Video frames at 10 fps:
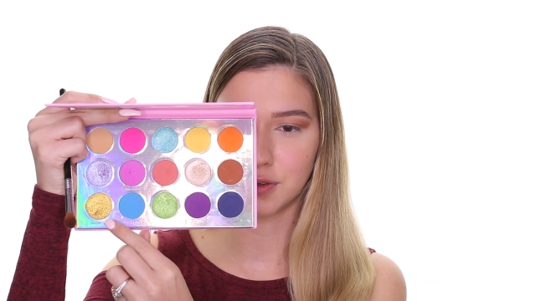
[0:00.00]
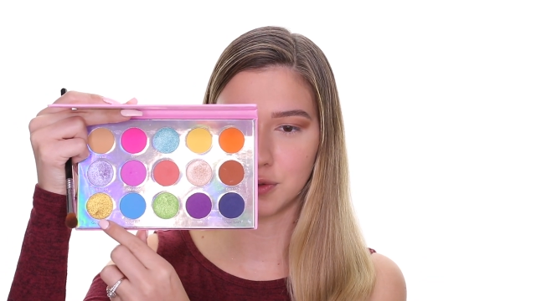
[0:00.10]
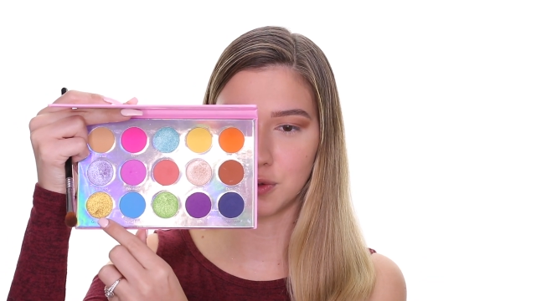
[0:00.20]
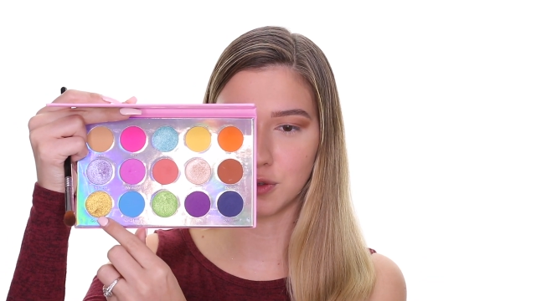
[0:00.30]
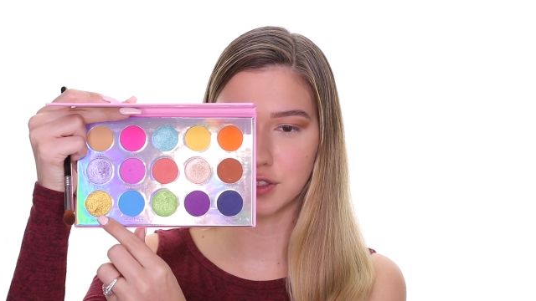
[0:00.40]

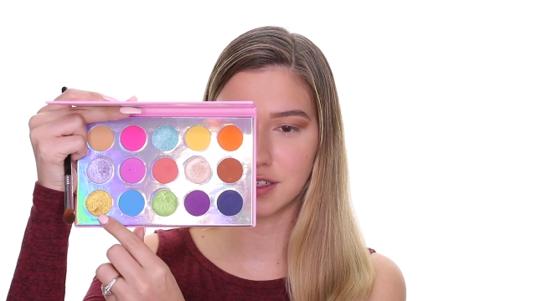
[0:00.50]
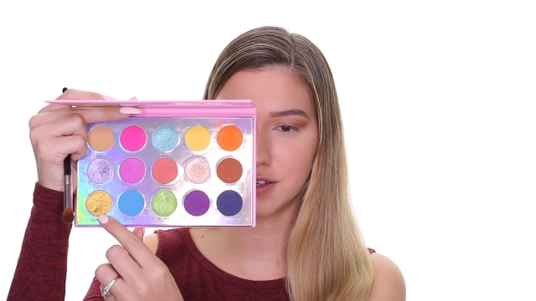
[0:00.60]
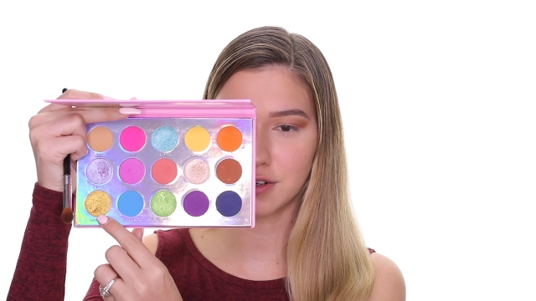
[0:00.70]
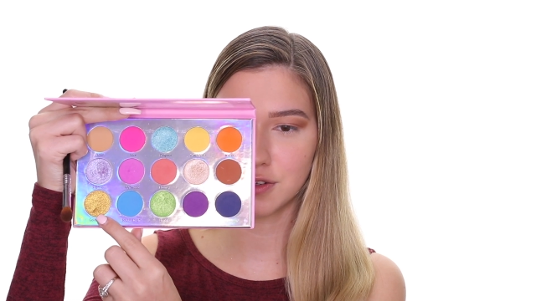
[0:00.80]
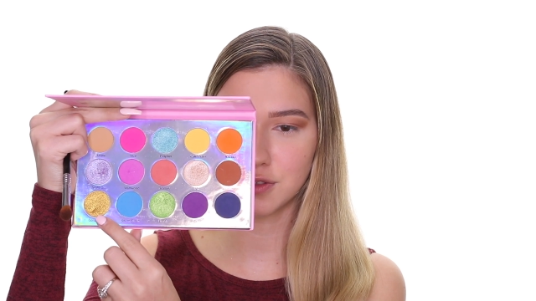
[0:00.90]
Golden
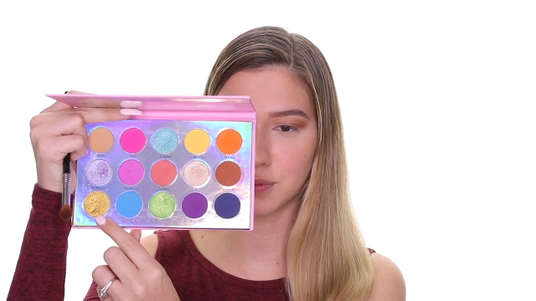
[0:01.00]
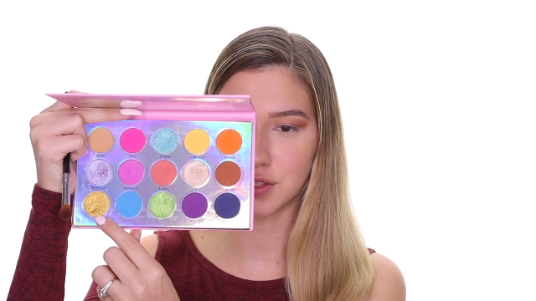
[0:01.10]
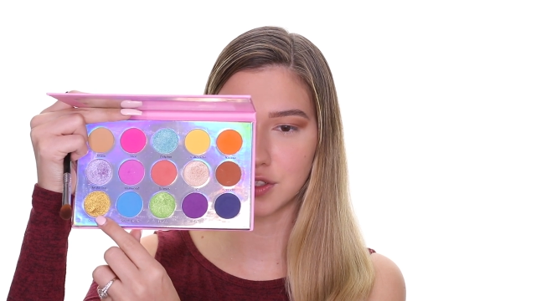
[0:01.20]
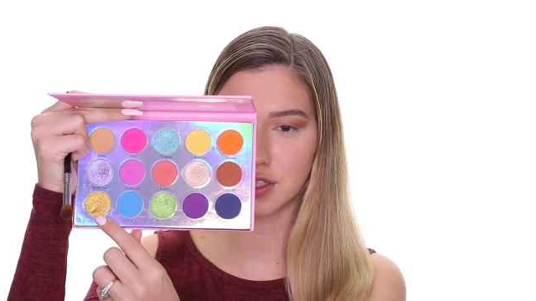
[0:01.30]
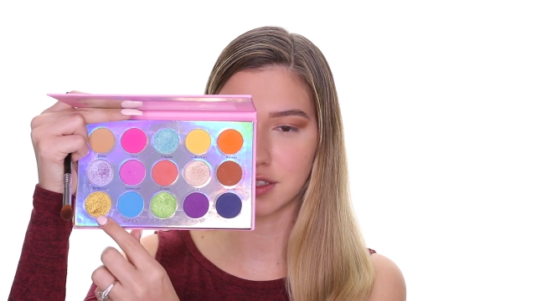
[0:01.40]
Girls,
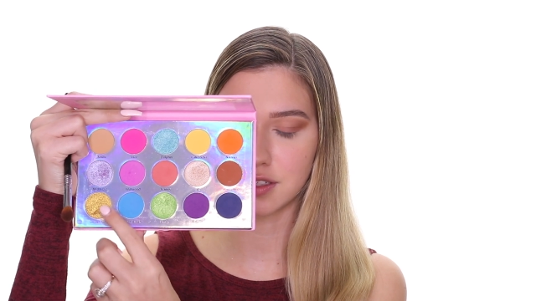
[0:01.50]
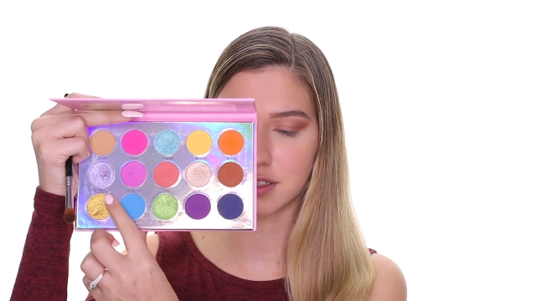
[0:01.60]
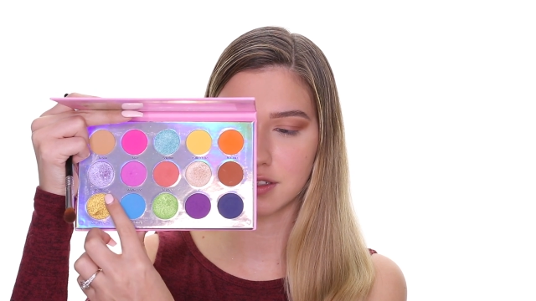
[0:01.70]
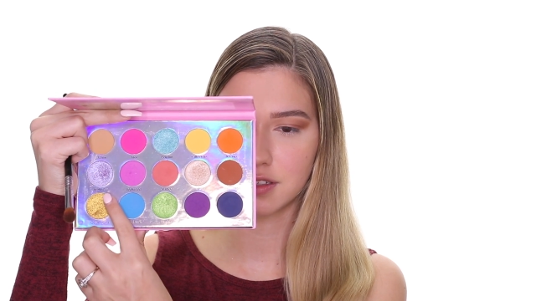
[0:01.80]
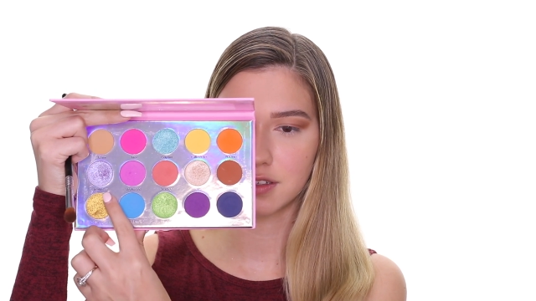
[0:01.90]
which
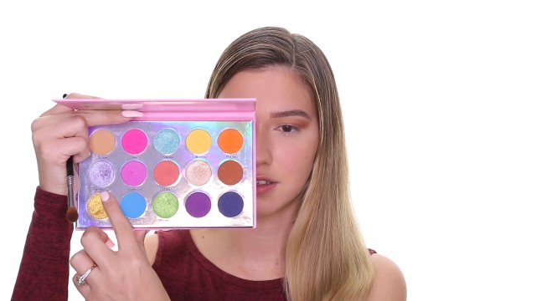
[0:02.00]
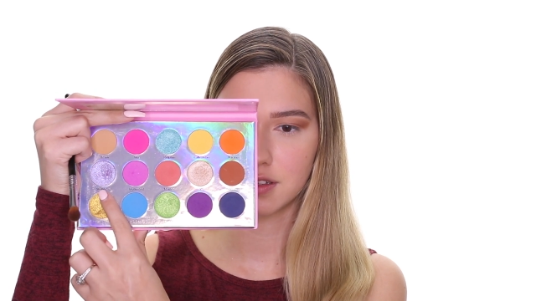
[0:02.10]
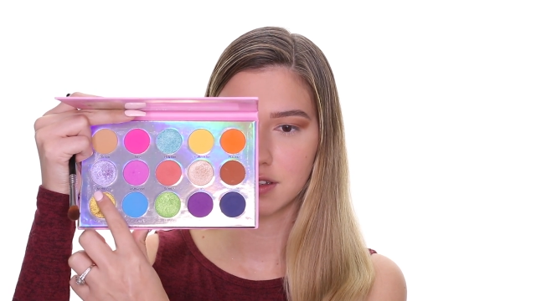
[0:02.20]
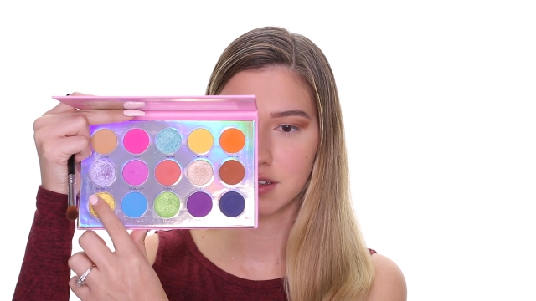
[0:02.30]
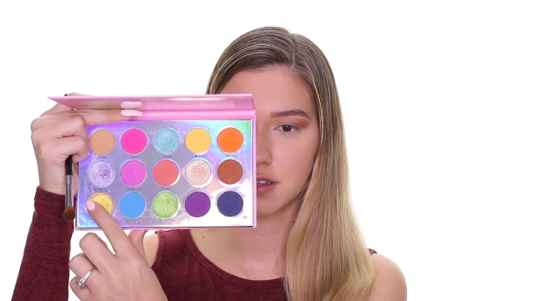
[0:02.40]
is
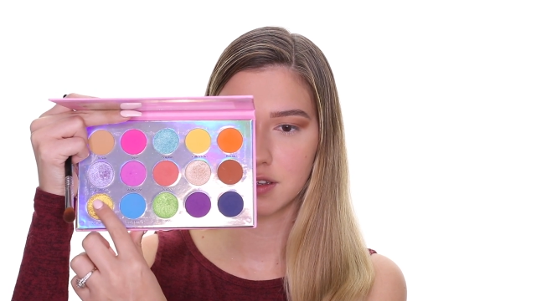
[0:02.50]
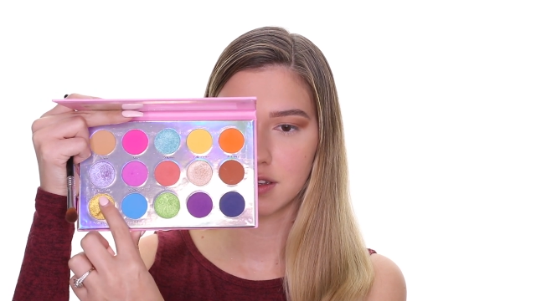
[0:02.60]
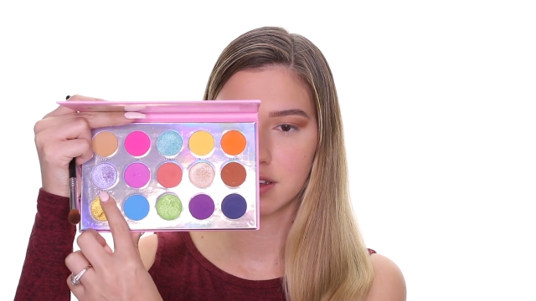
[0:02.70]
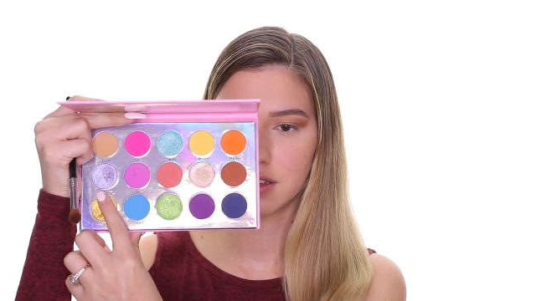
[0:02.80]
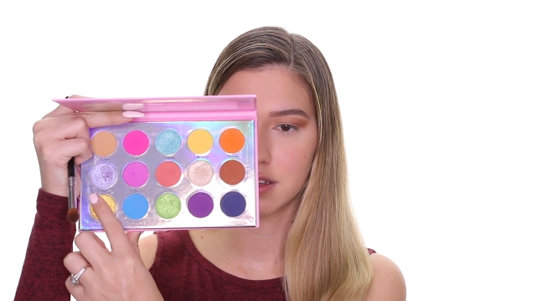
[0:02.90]

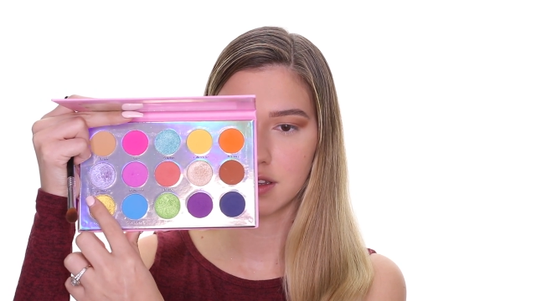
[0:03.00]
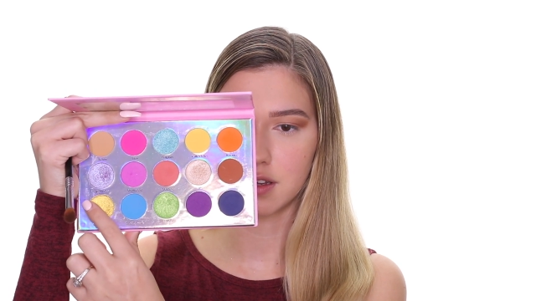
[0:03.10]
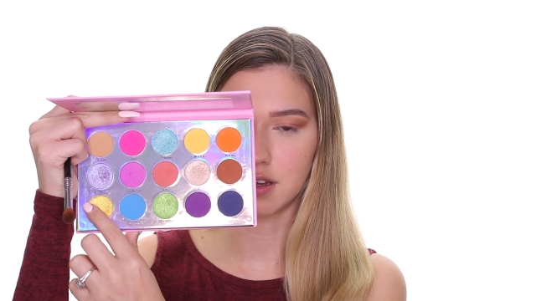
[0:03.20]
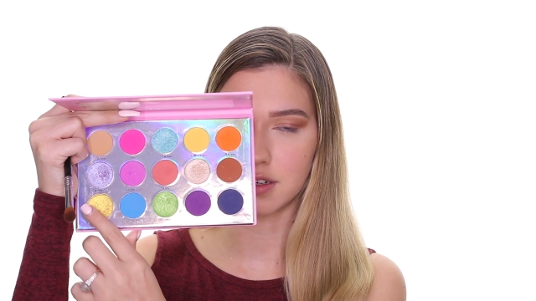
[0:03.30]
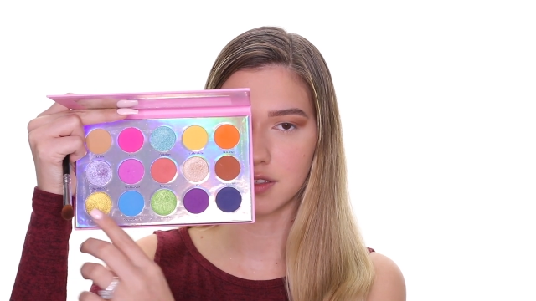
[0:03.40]

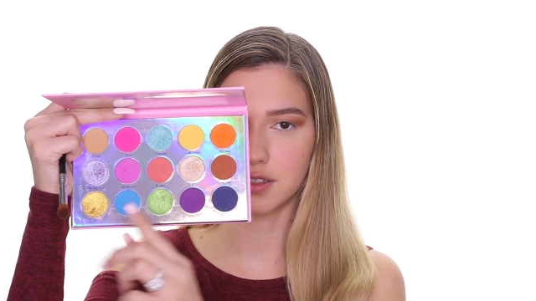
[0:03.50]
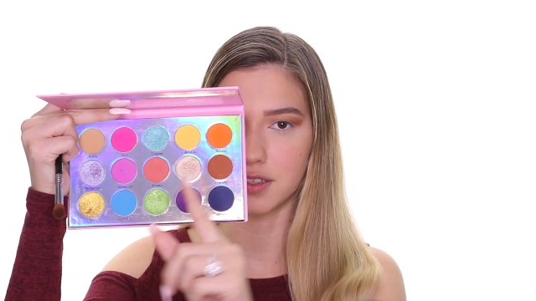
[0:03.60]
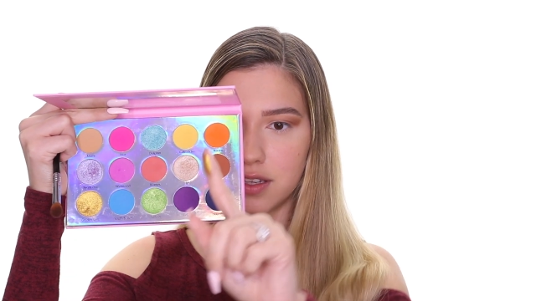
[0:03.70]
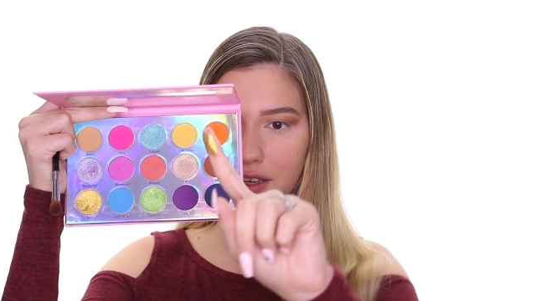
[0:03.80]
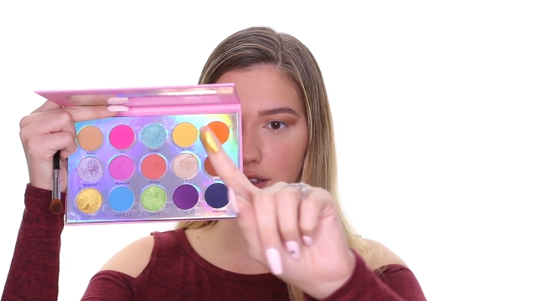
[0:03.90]
honestly